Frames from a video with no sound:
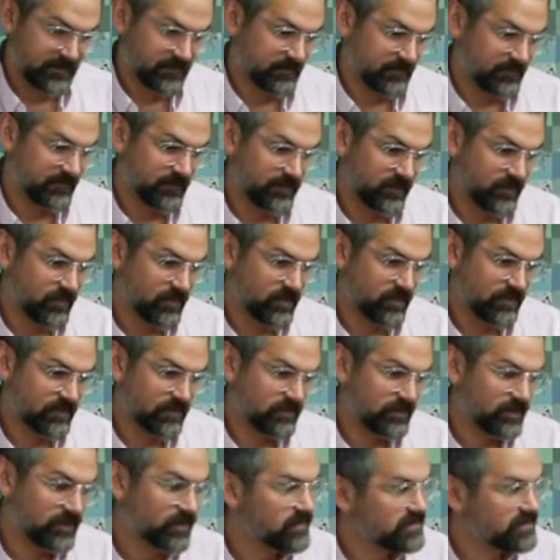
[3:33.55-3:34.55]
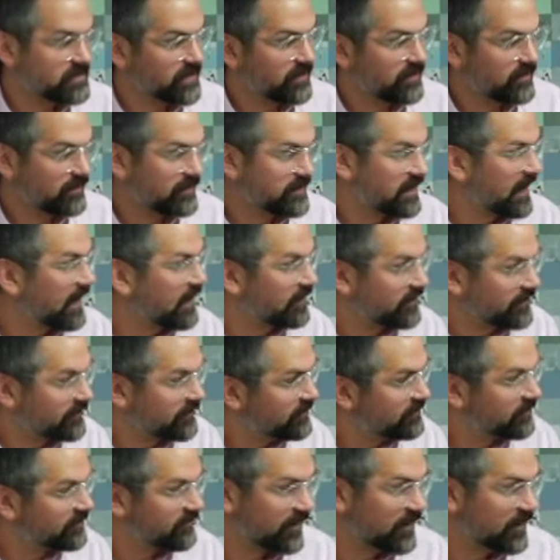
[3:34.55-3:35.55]
for using your
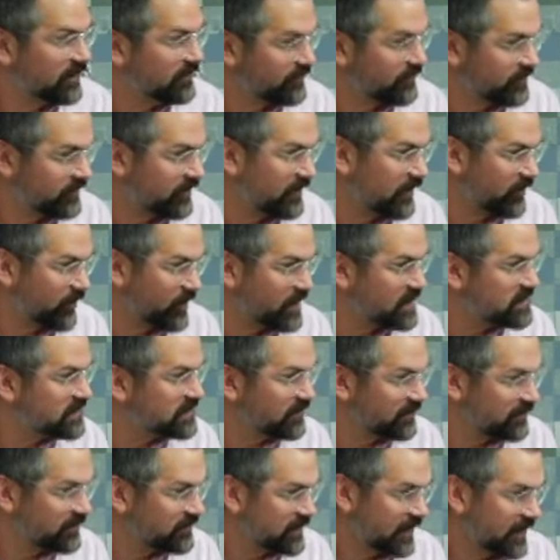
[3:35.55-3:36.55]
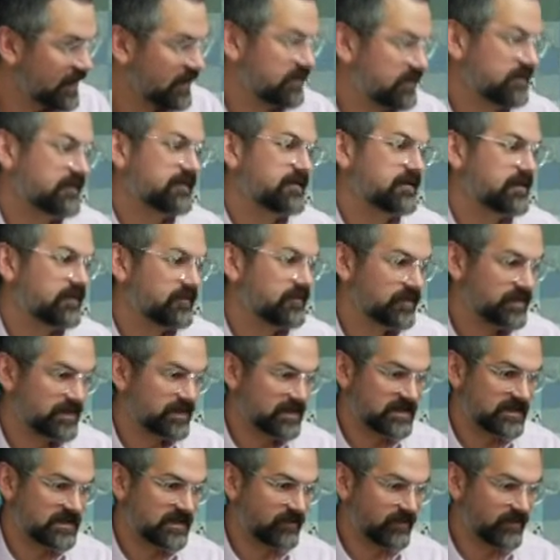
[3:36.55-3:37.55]
talents, right? For not wasting your talents, and for
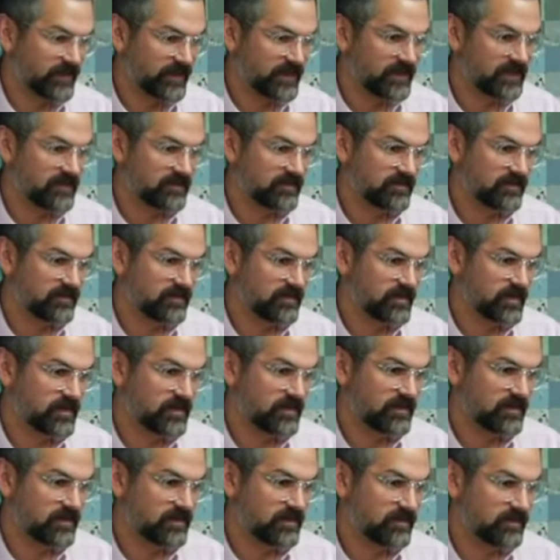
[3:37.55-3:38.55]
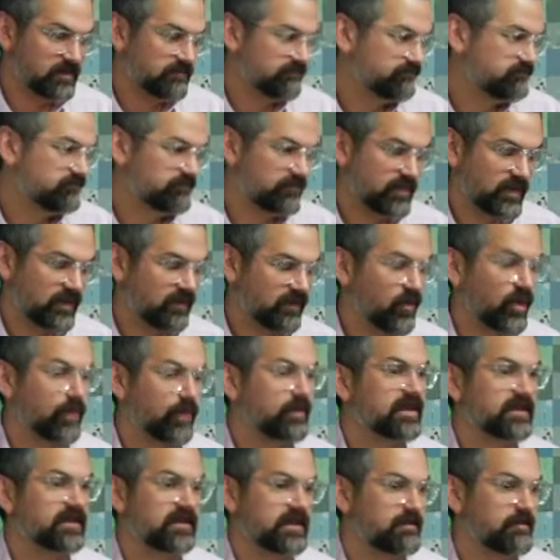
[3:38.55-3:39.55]
just simply
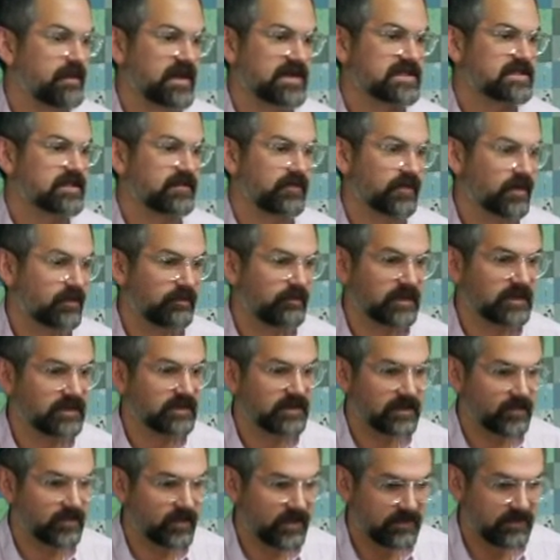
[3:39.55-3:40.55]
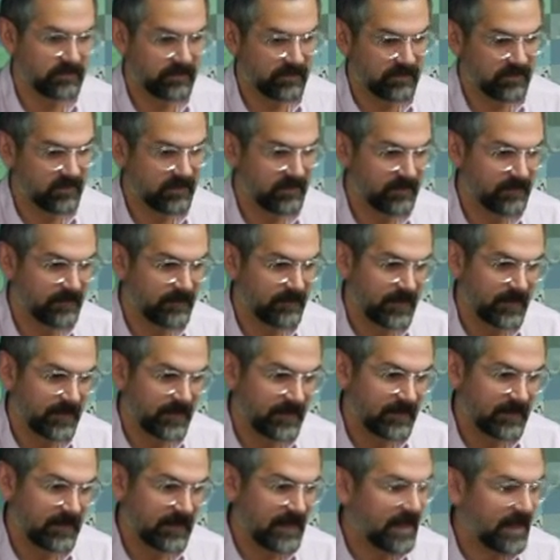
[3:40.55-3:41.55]
performing to the best of your ability, whether you're an
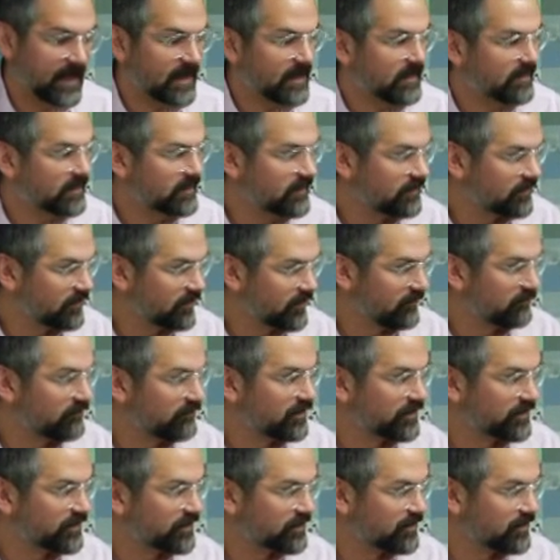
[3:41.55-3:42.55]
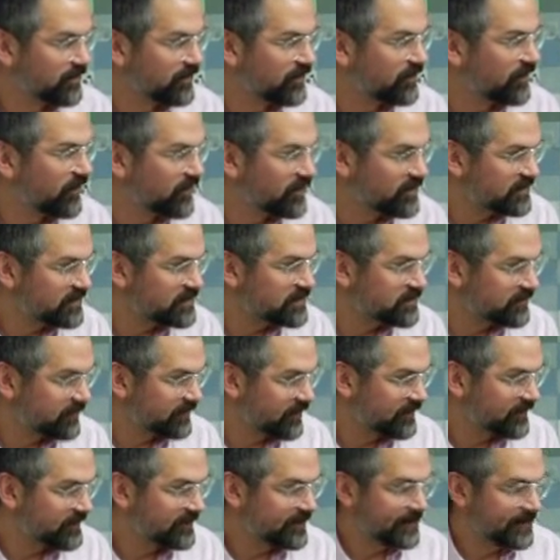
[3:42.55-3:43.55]
athlete or a builder or an artist,
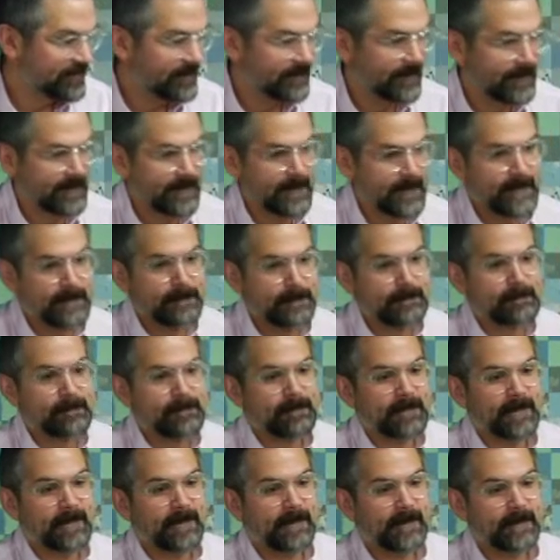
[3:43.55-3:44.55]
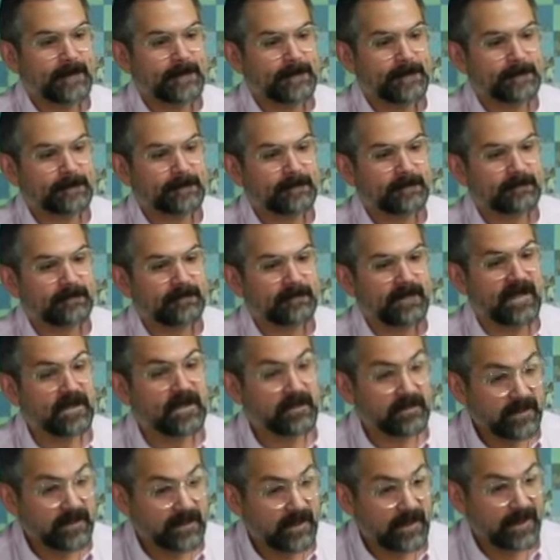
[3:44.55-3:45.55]
right? And
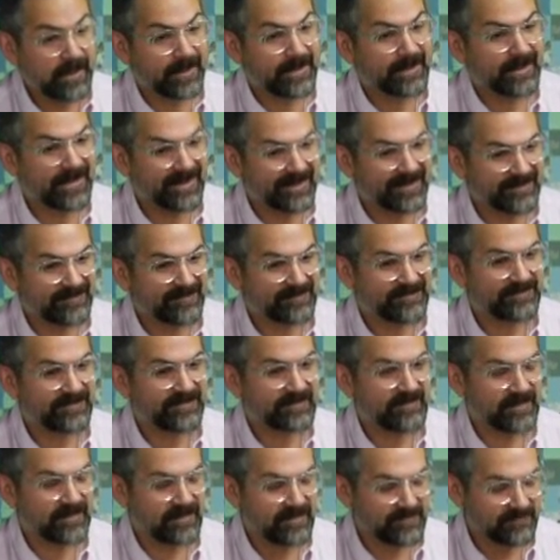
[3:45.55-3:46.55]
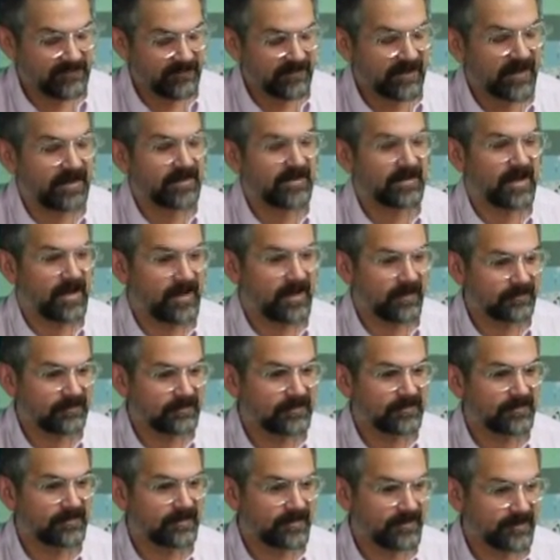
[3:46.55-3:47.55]
looking at and finding
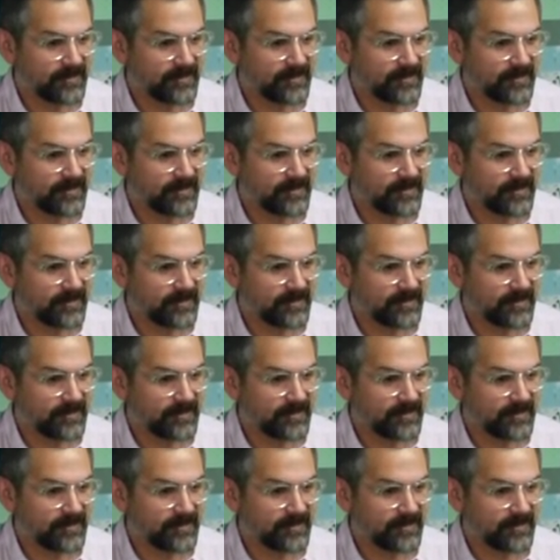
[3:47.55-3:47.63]
out